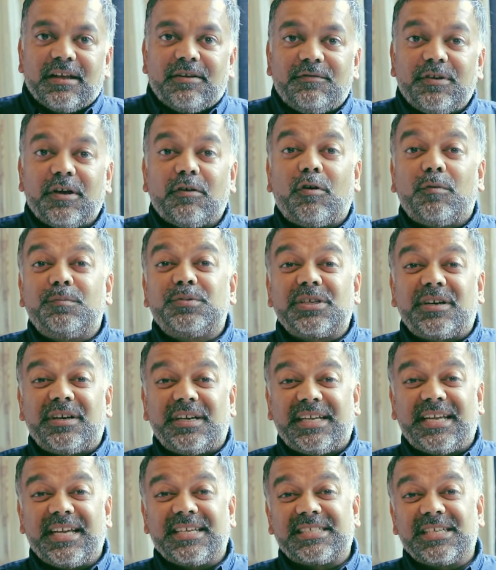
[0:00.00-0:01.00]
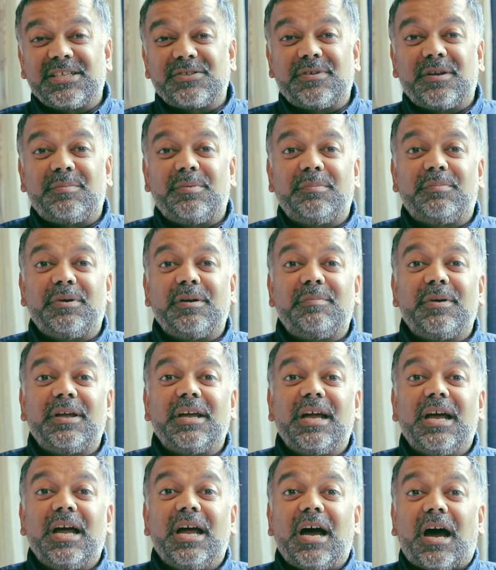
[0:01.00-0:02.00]
We have observed cases where people
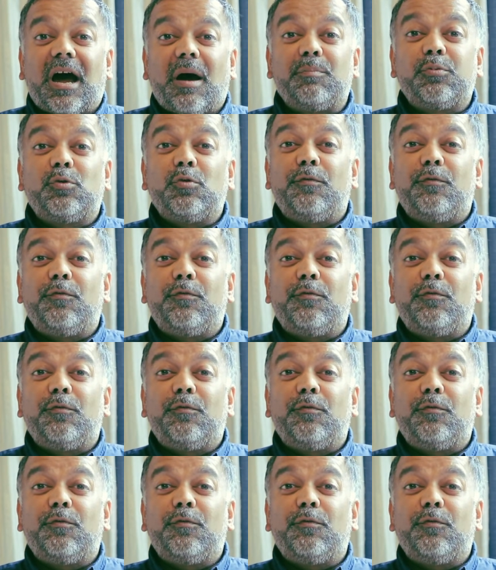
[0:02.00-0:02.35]
pay up